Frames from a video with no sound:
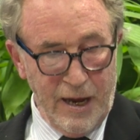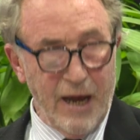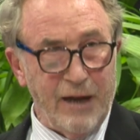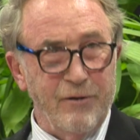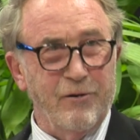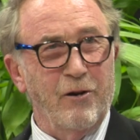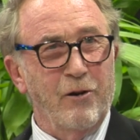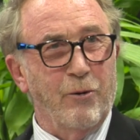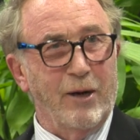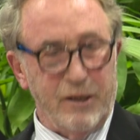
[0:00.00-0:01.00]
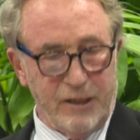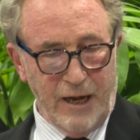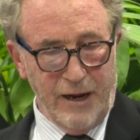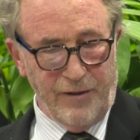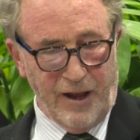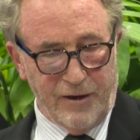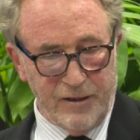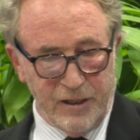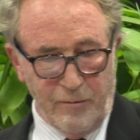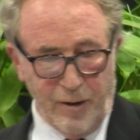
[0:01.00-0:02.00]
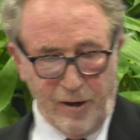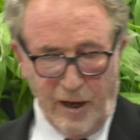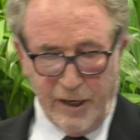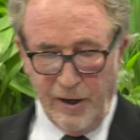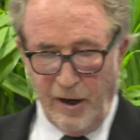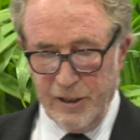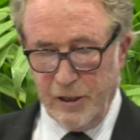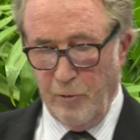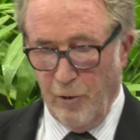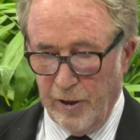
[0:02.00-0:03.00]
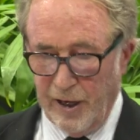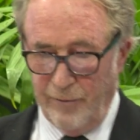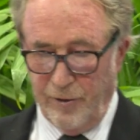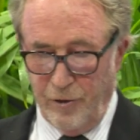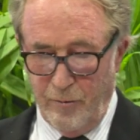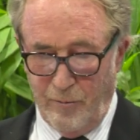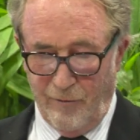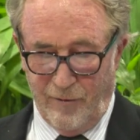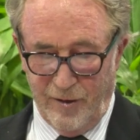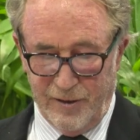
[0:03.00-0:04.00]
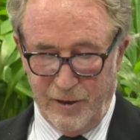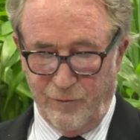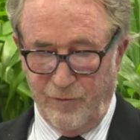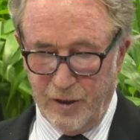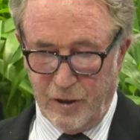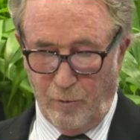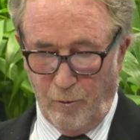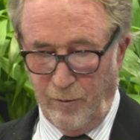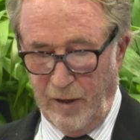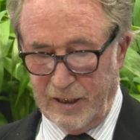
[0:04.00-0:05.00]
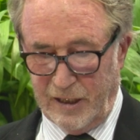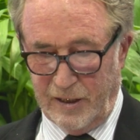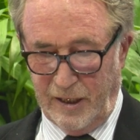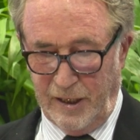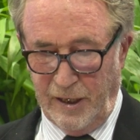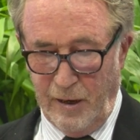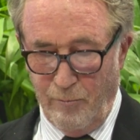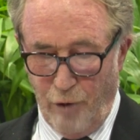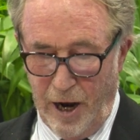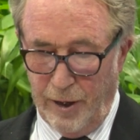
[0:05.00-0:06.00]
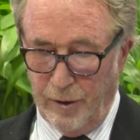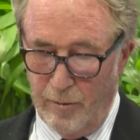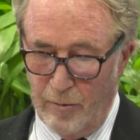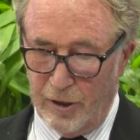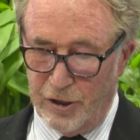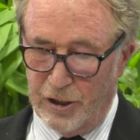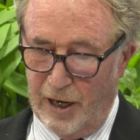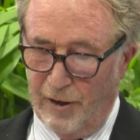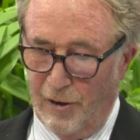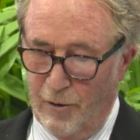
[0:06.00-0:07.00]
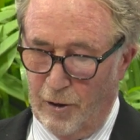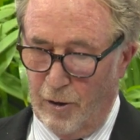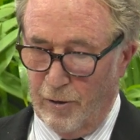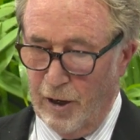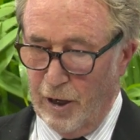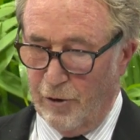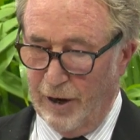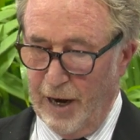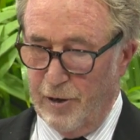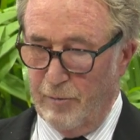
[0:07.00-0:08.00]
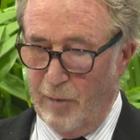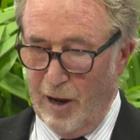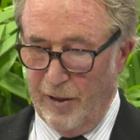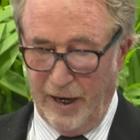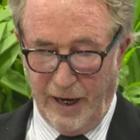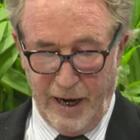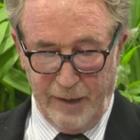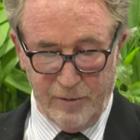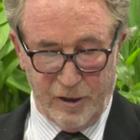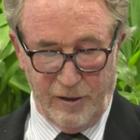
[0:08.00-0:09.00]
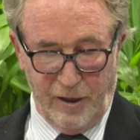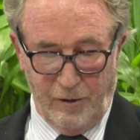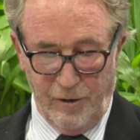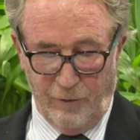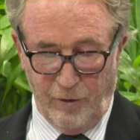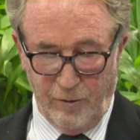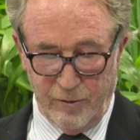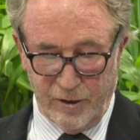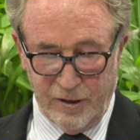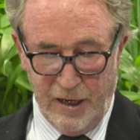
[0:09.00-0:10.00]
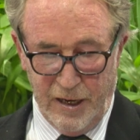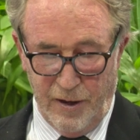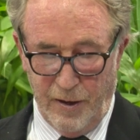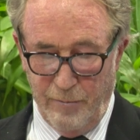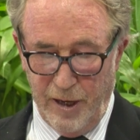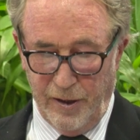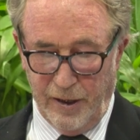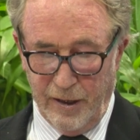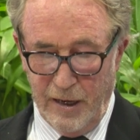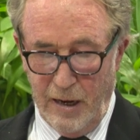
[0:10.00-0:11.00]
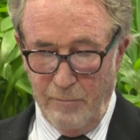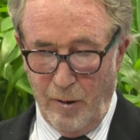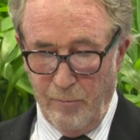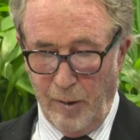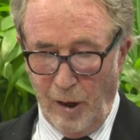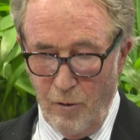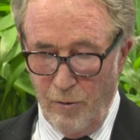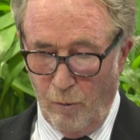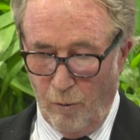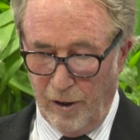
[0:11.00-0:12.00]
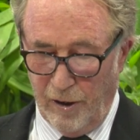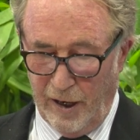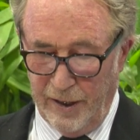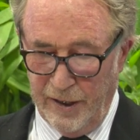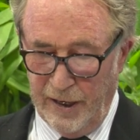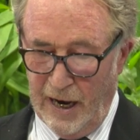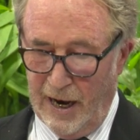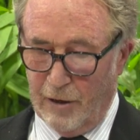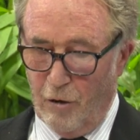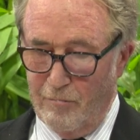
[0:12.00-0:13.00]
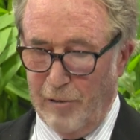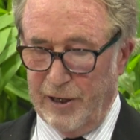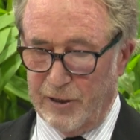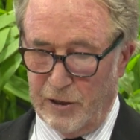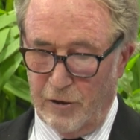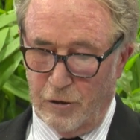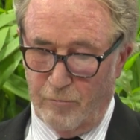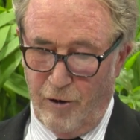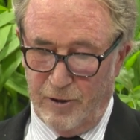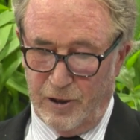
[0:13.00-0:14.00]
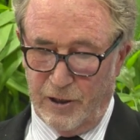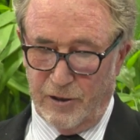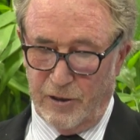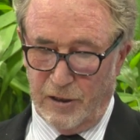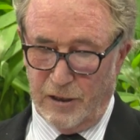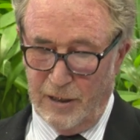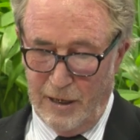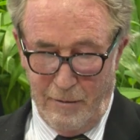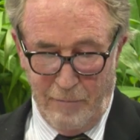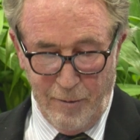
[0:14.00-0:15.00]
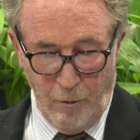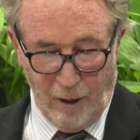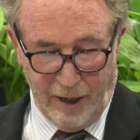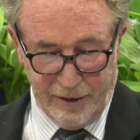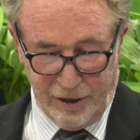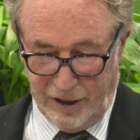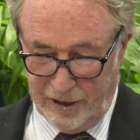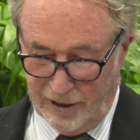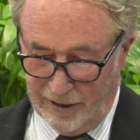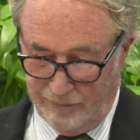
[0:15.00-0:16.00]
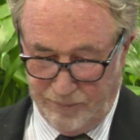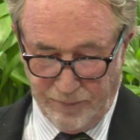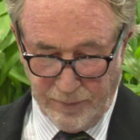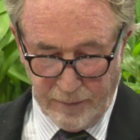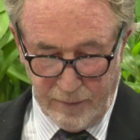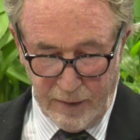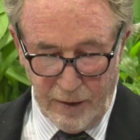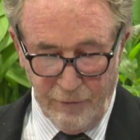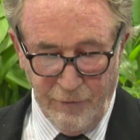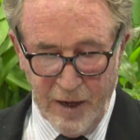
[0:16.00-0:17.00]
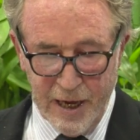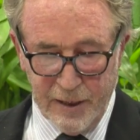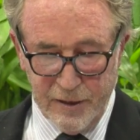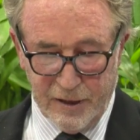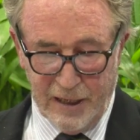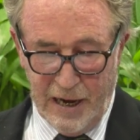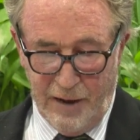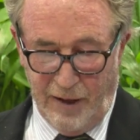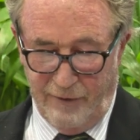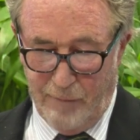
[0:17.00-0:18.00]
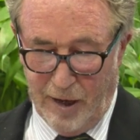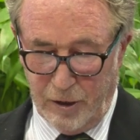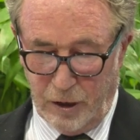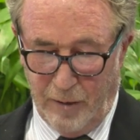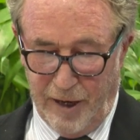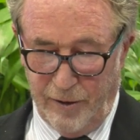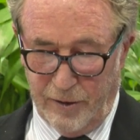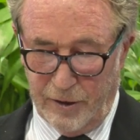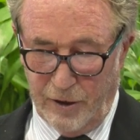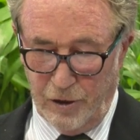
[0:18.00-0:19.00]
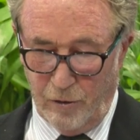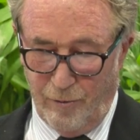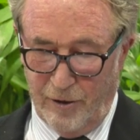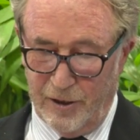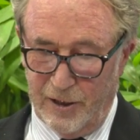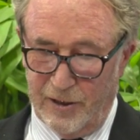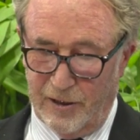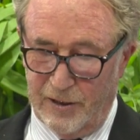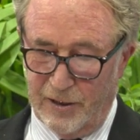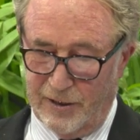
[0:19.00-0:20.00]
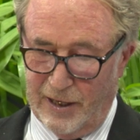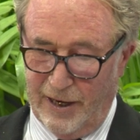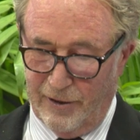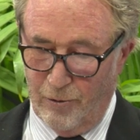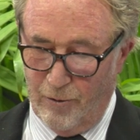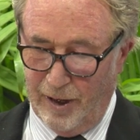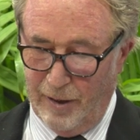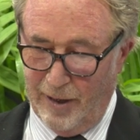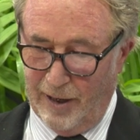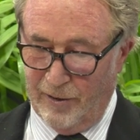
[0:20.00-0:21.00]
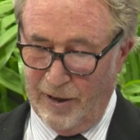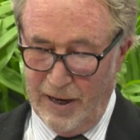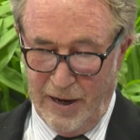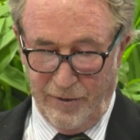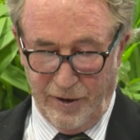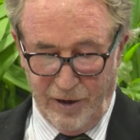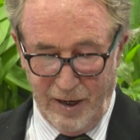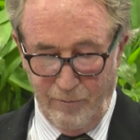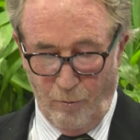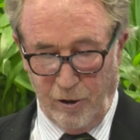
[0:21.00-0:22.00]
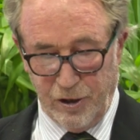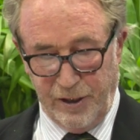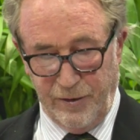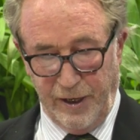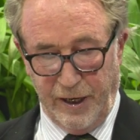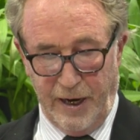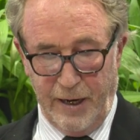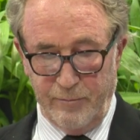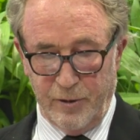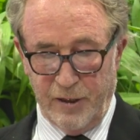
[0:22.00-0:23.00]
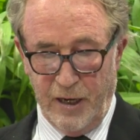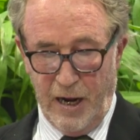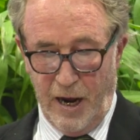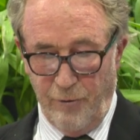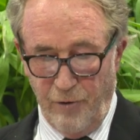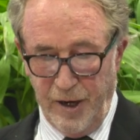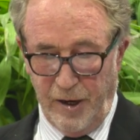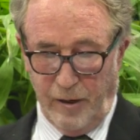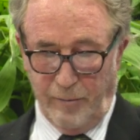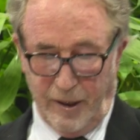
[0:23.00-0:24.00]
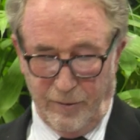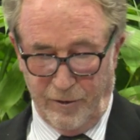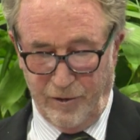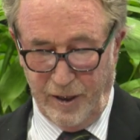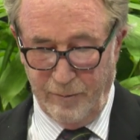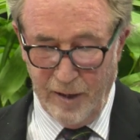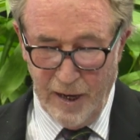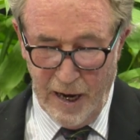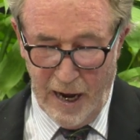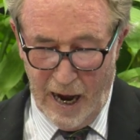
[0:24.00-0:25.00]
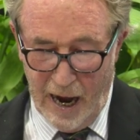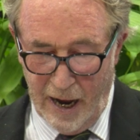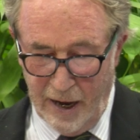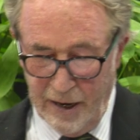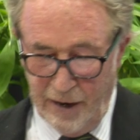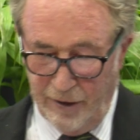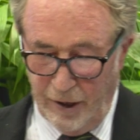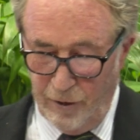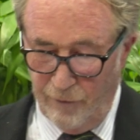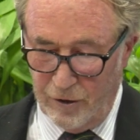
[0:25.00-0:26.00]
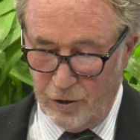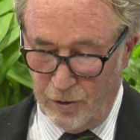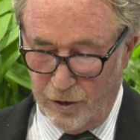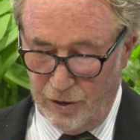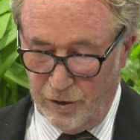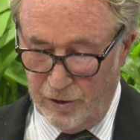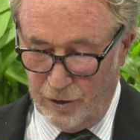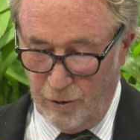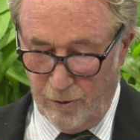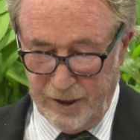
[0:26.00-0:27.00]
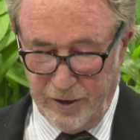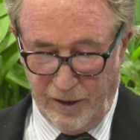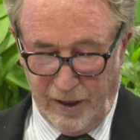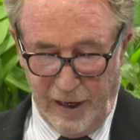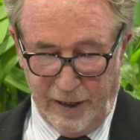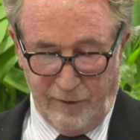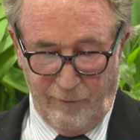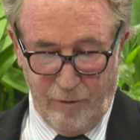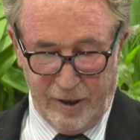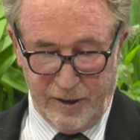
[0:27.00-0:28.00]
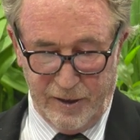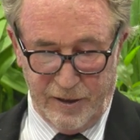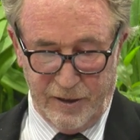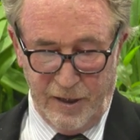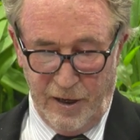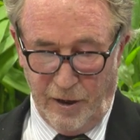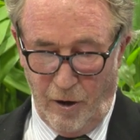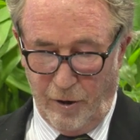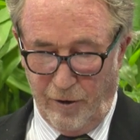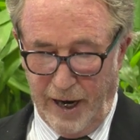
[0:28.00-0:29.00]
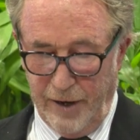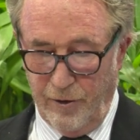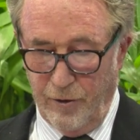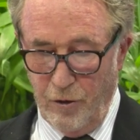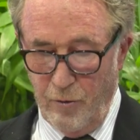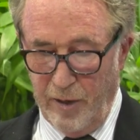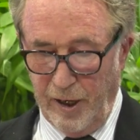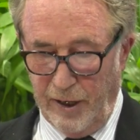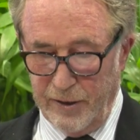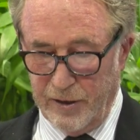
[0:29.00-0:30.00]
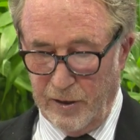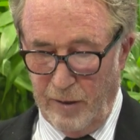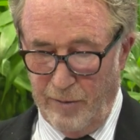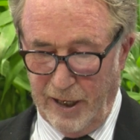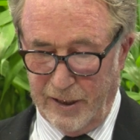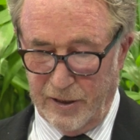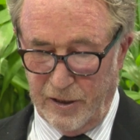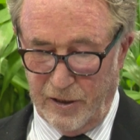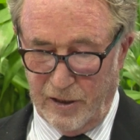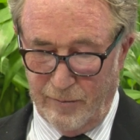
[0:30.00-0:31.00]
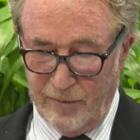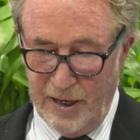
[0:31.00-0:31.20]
And to understand that, it's a bit like an iceberg. At the tip of is visible, and that's the brand image and logo created by their games and their interviews in the media. But below the waterline are complex social processes. People aren't just fans, they've participated in social processes, they're talking about the team, watching their games, and reading about the team. Their individual stories and collective presence co-created new meanings in the market system.